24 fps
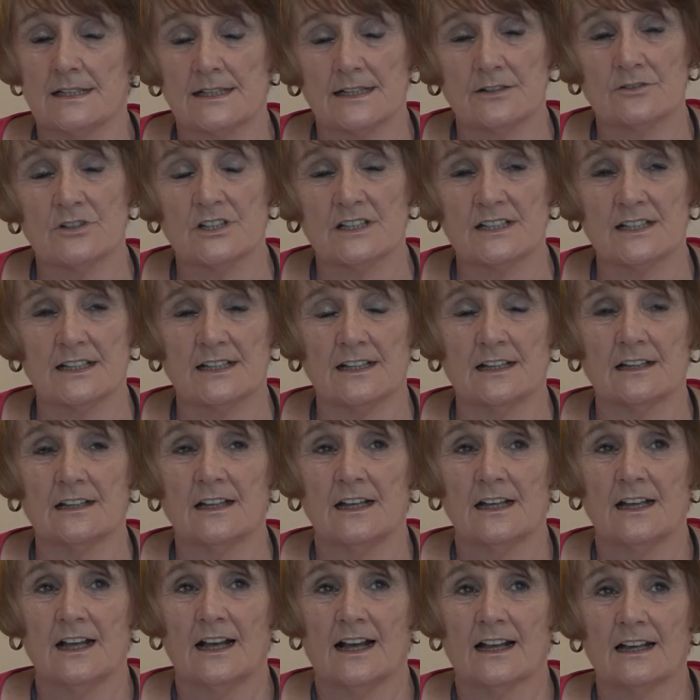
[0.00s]
So she said,
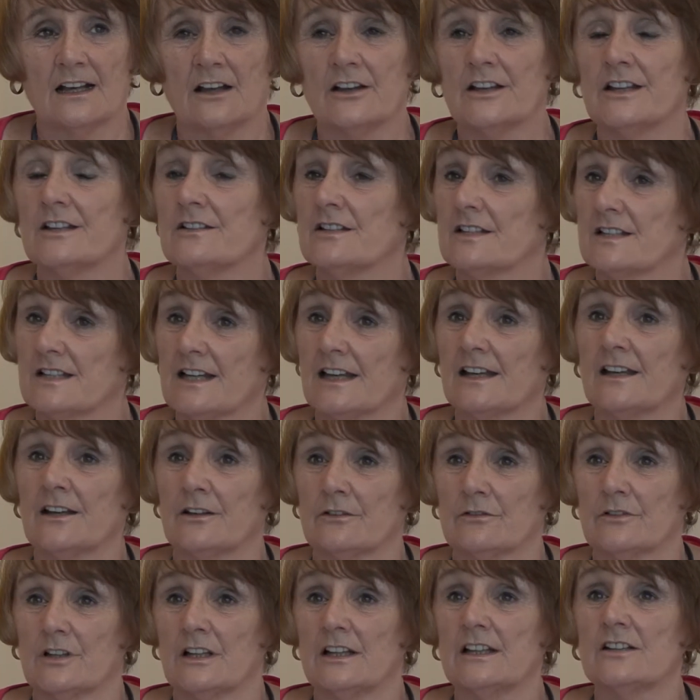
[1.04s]
I'd like you to take
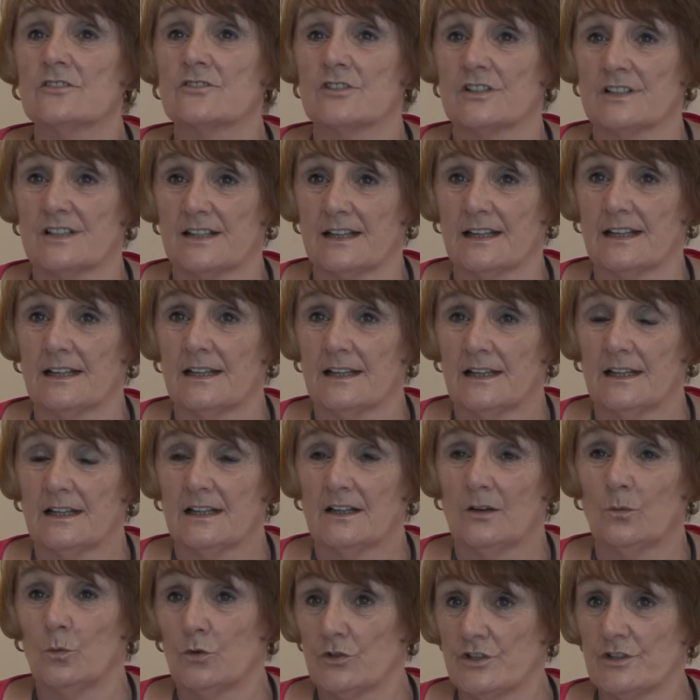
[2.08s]
over the literacy.
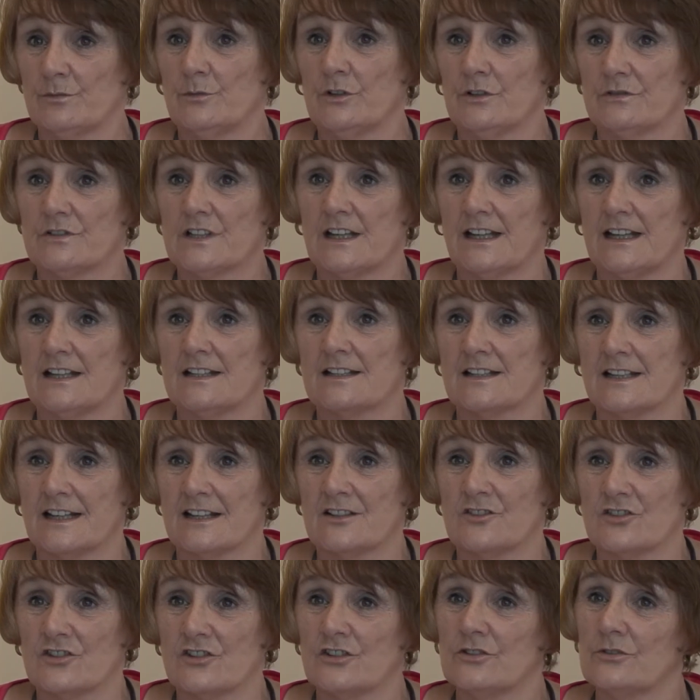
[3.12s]
And would you move to Key
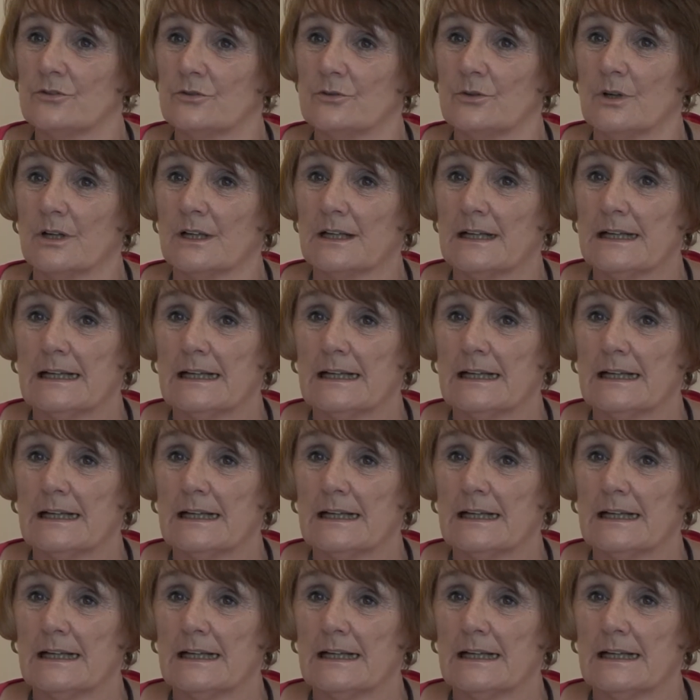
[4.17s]
Stage 2?